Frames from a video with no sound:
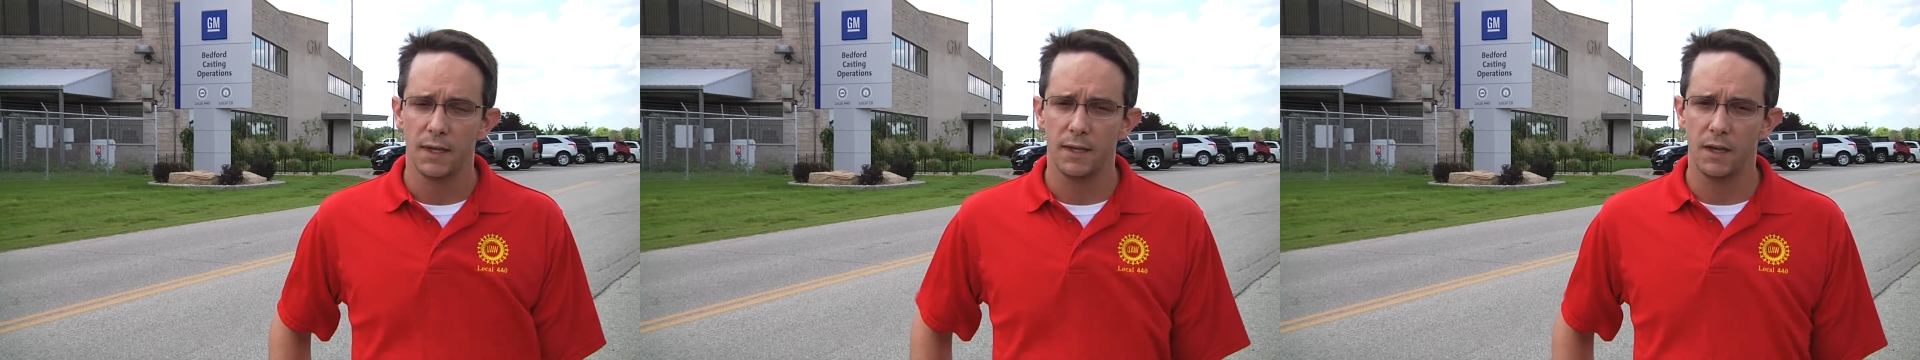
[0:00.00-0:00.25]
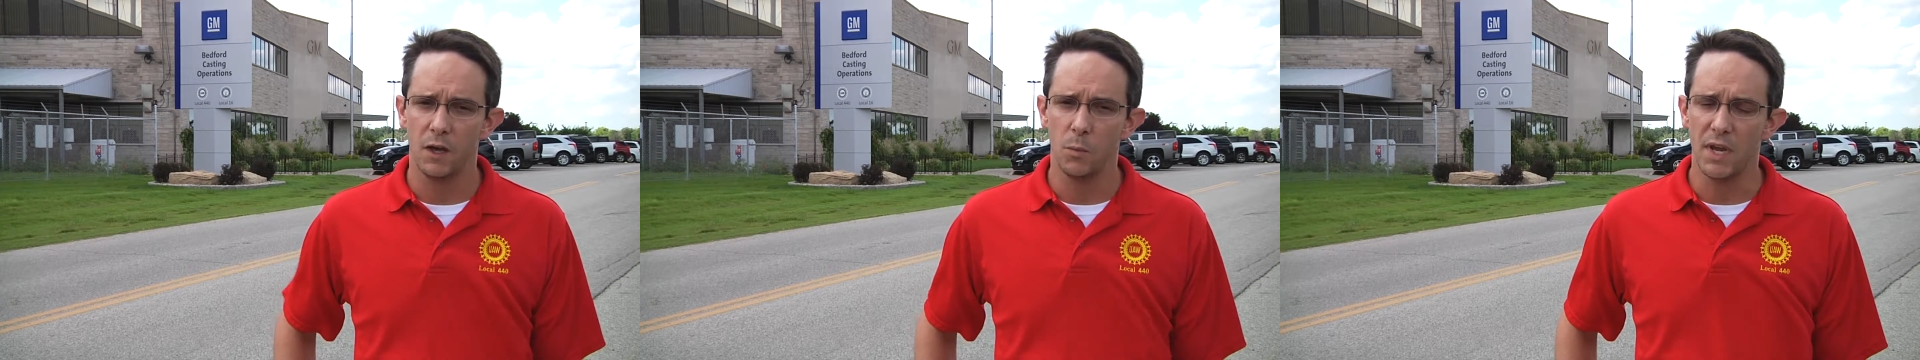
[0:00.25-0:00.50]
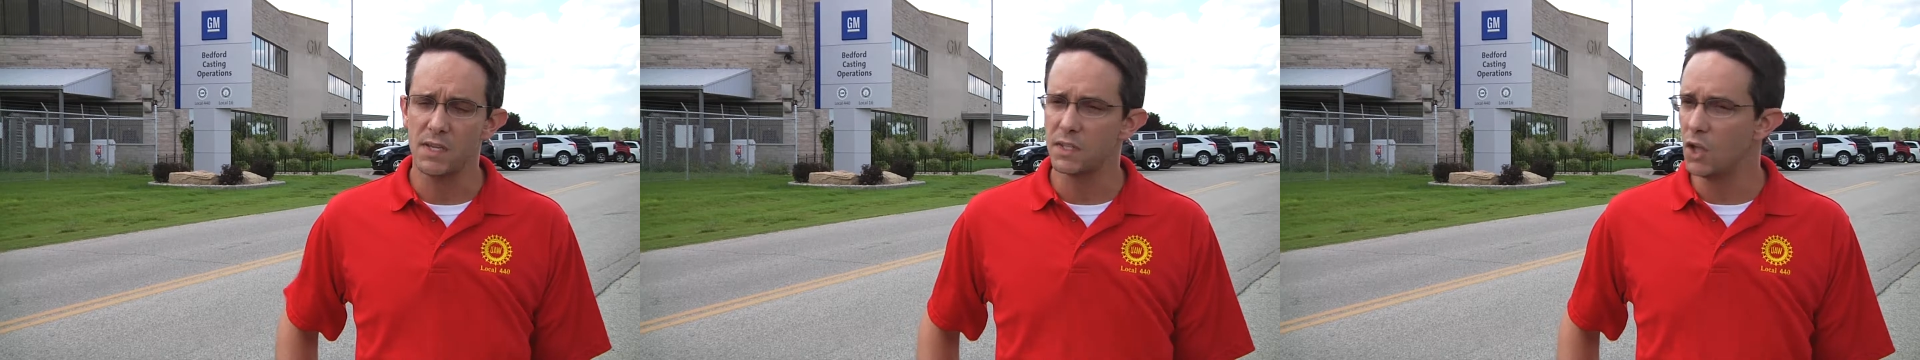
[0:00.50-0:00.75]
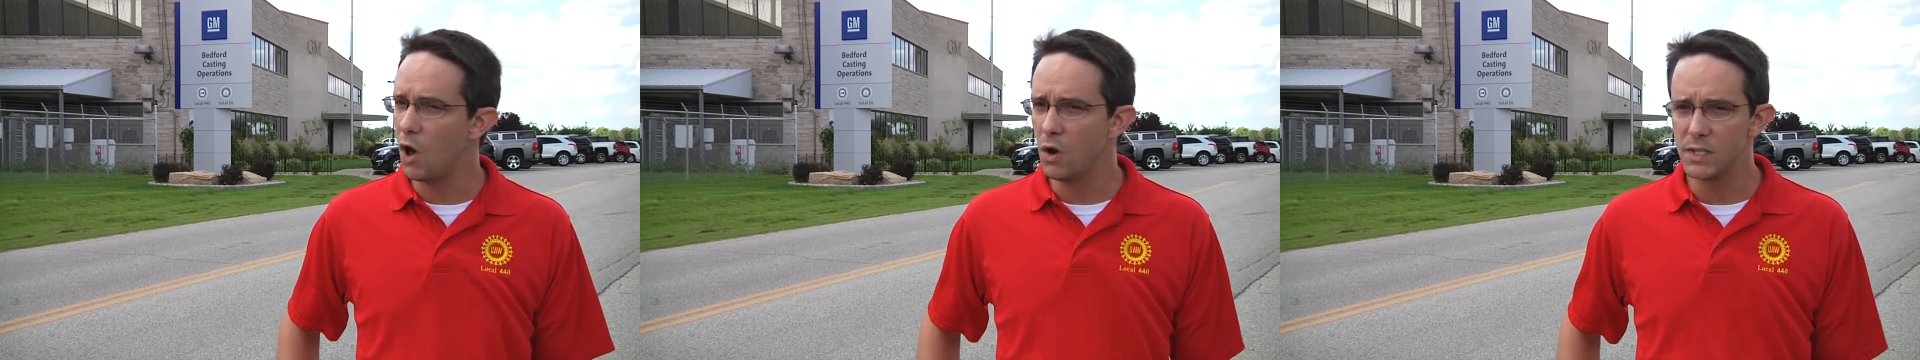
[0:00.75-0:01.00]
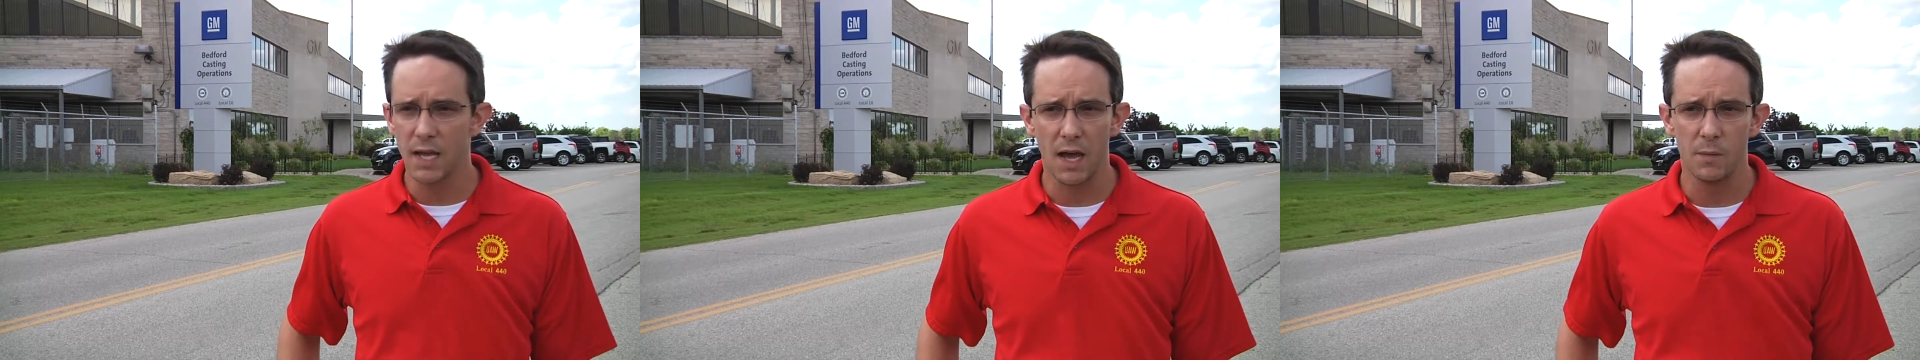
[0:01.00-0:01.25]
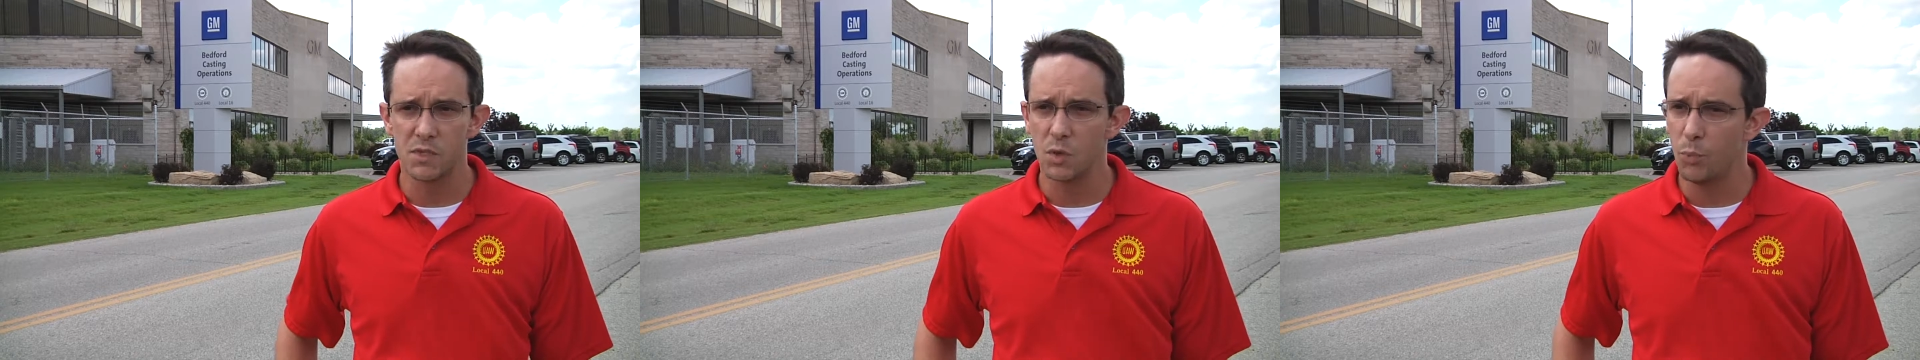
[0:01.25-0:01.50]
Um, he's
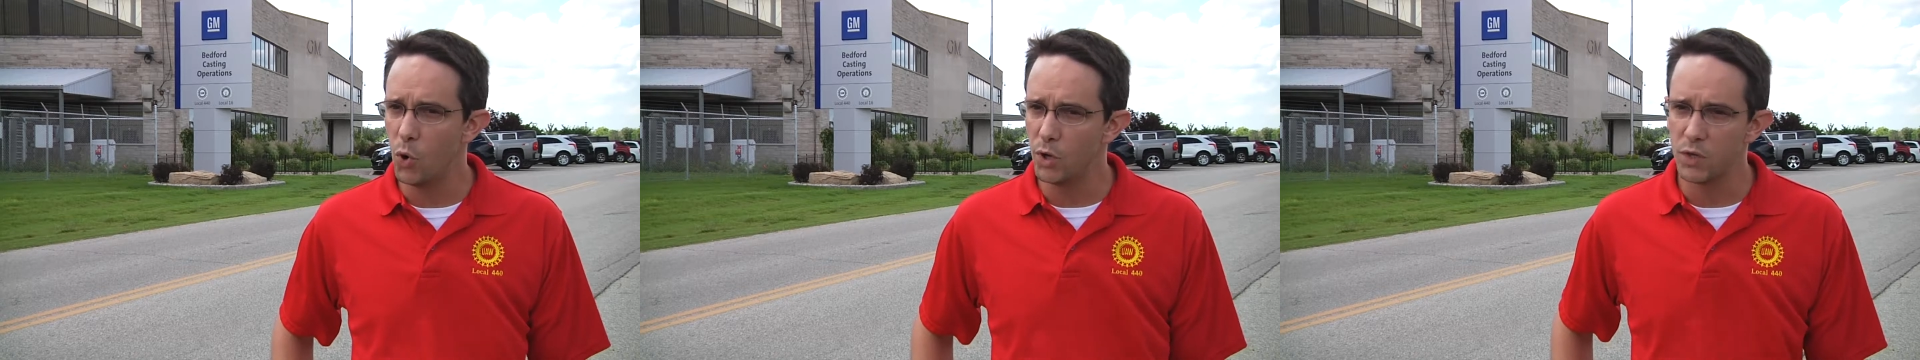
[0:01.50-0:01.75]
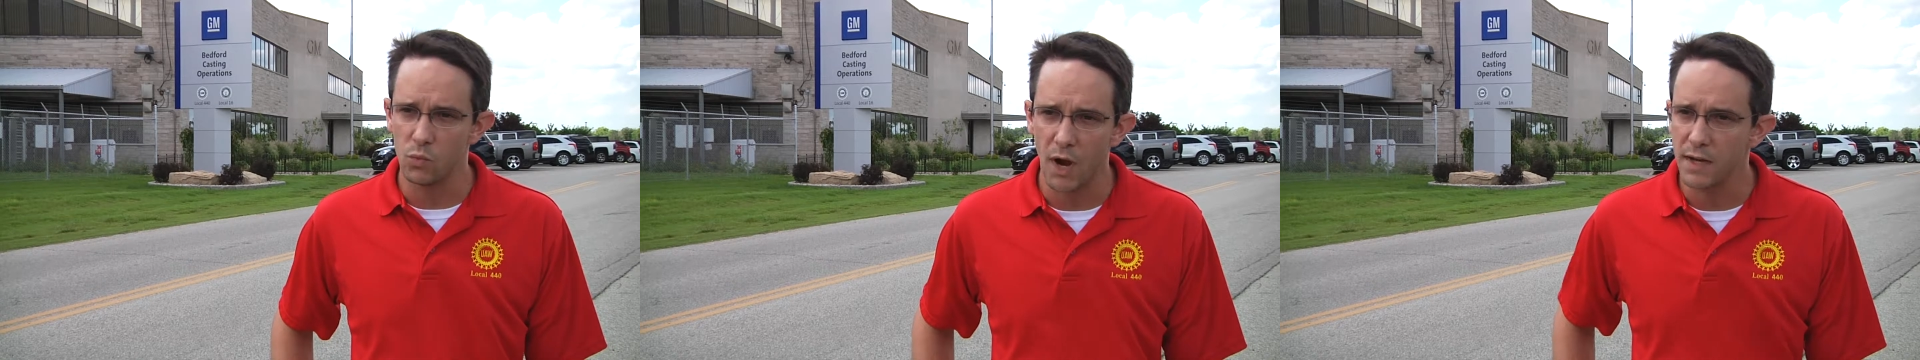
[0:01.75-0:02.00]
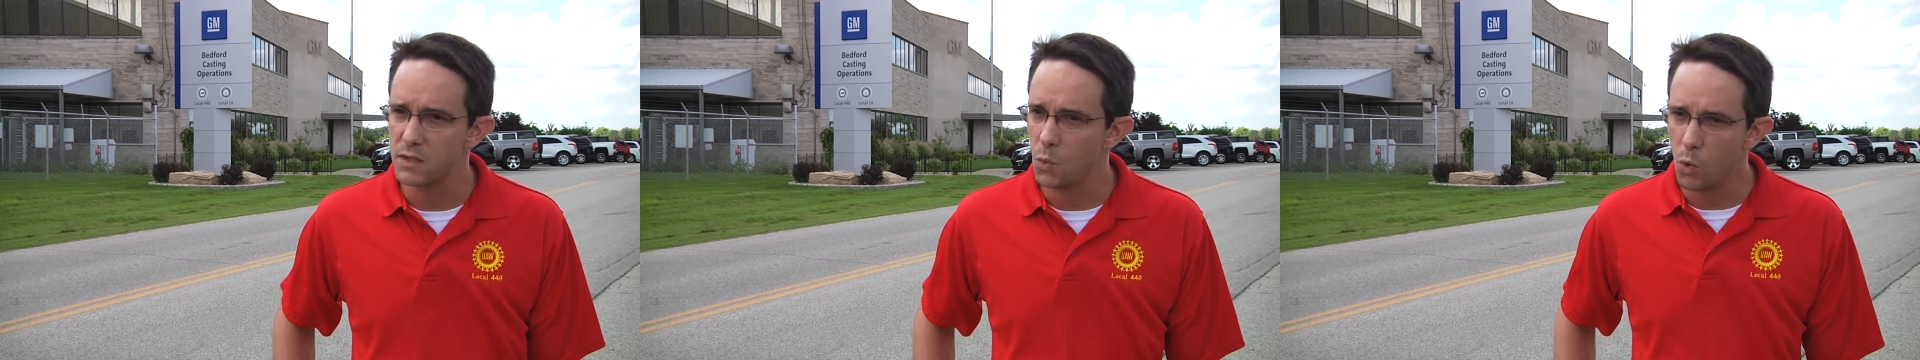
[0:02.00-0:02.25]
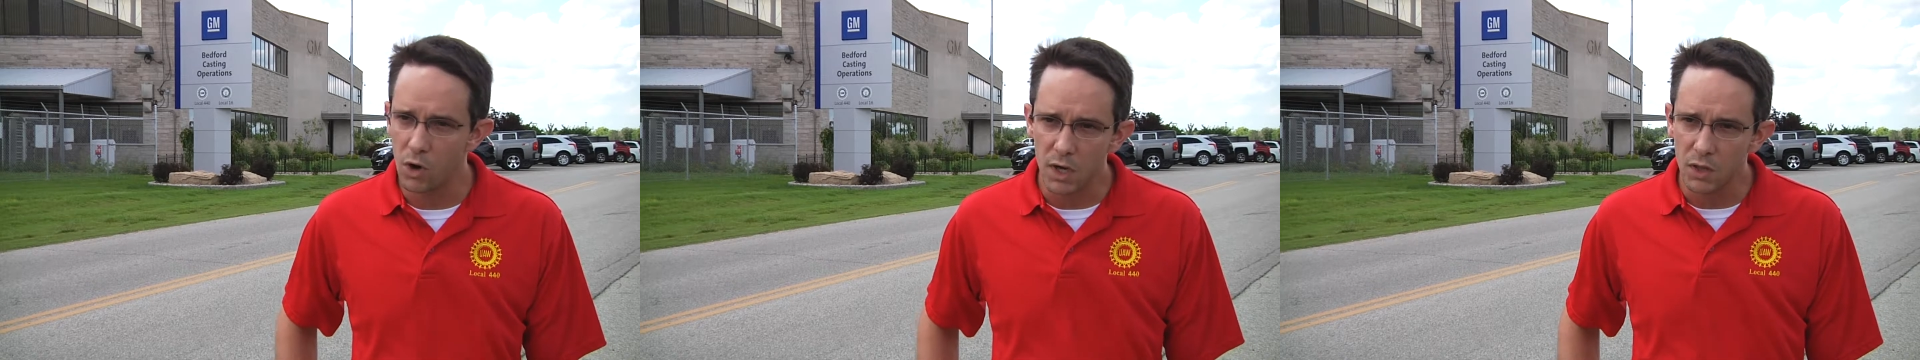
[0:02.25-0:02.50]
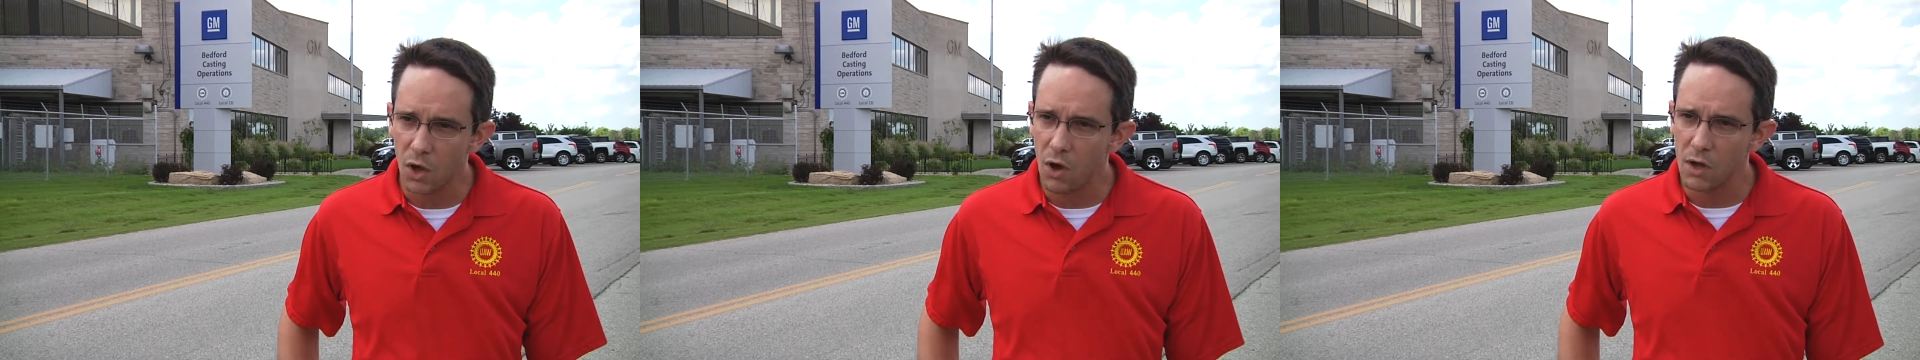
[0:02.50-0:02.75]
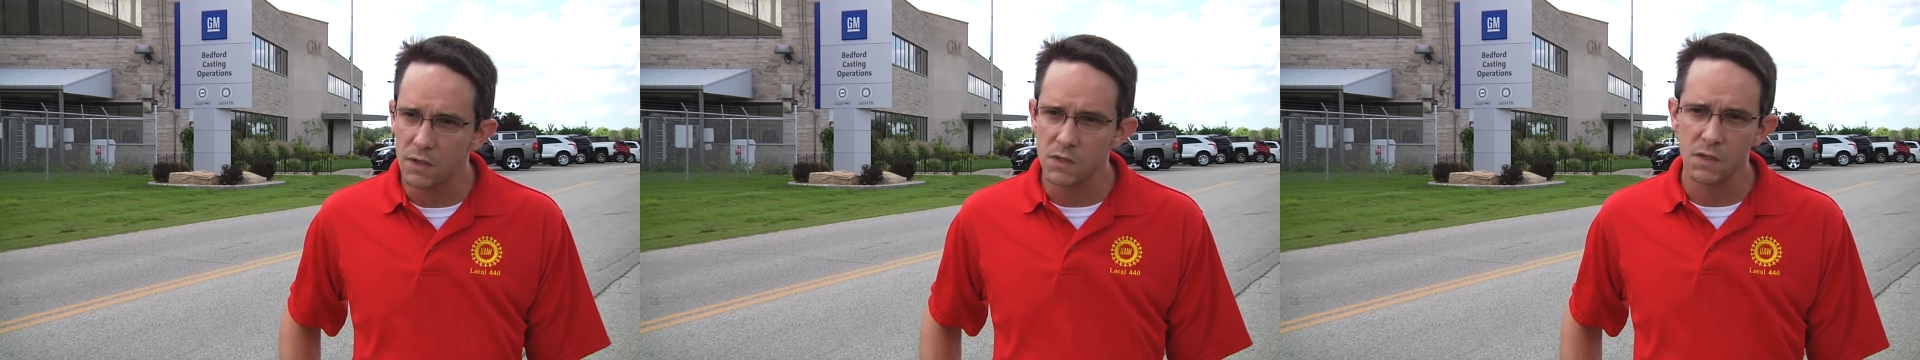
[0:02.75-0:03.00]
longtime supported right to work
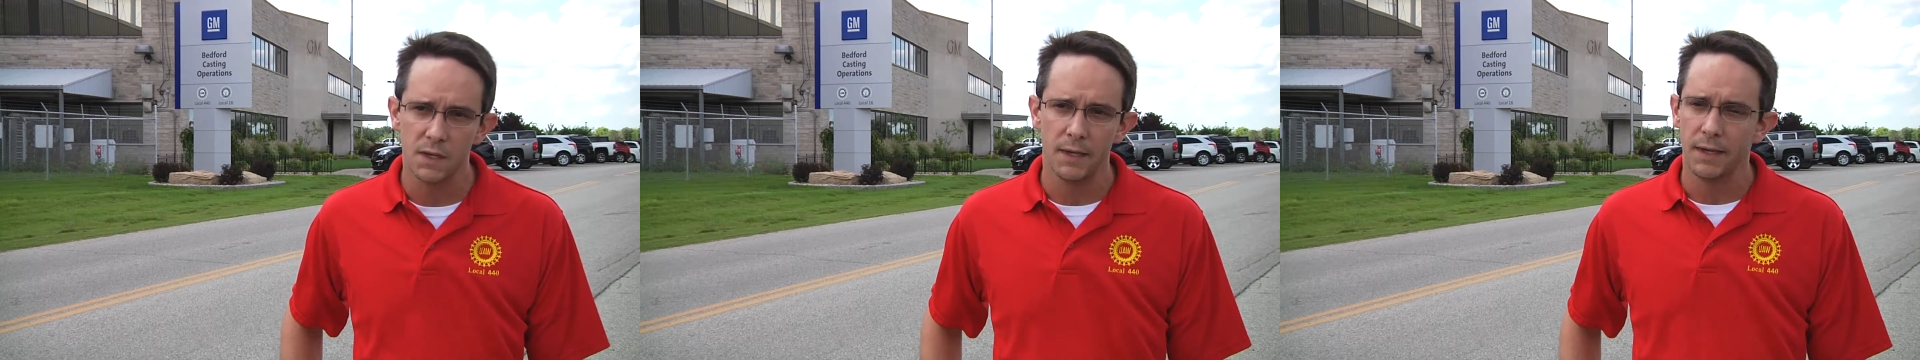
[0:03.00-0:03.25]
laws.